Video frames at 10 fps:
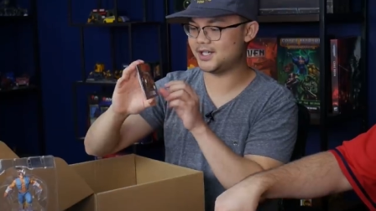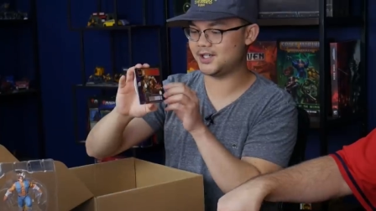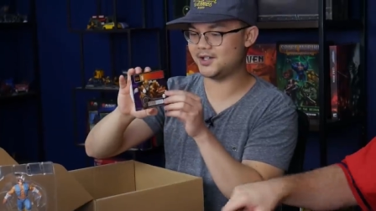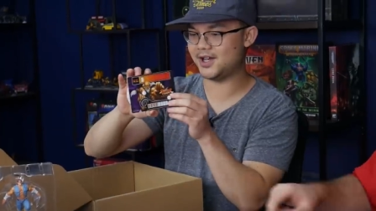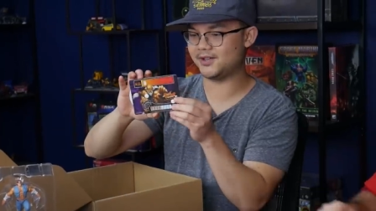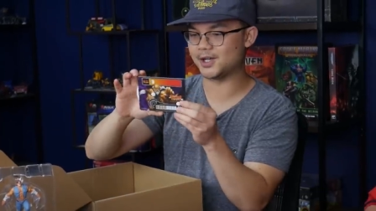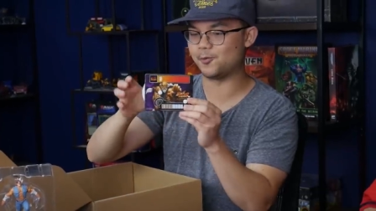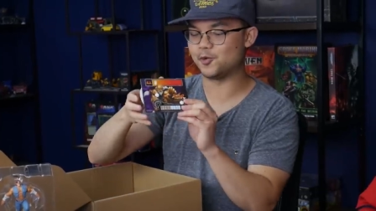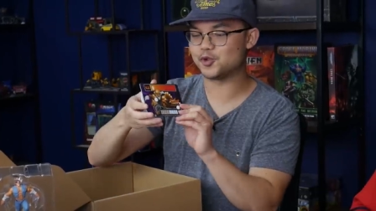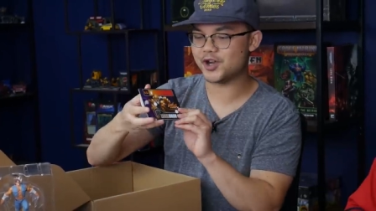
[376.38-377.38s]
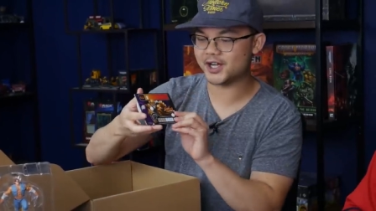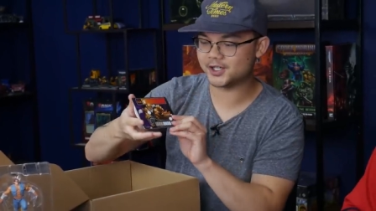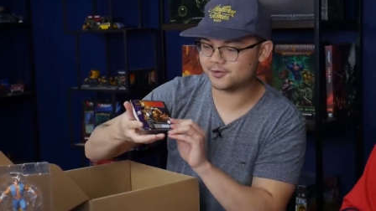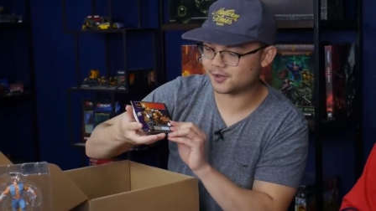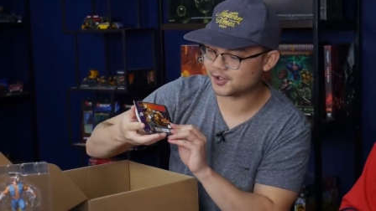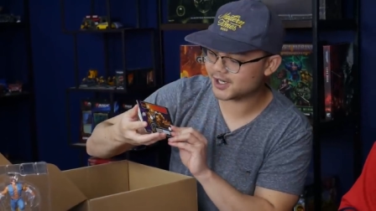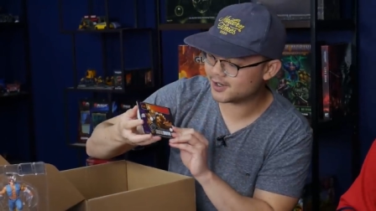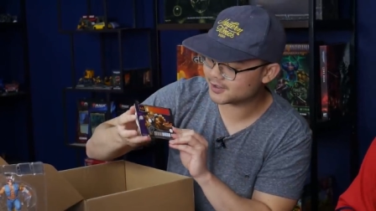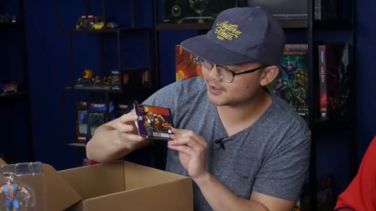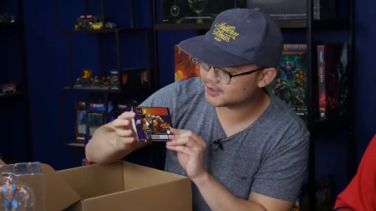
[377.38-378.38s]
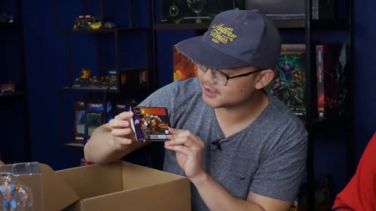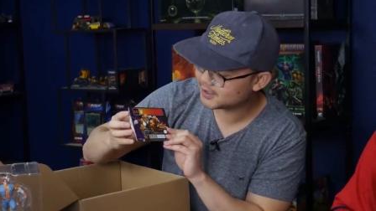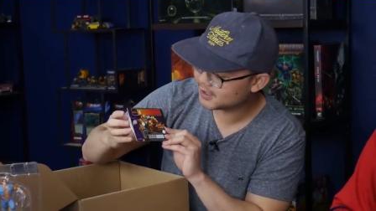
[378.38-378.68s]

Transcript: like here you have like a wound tracker for your character.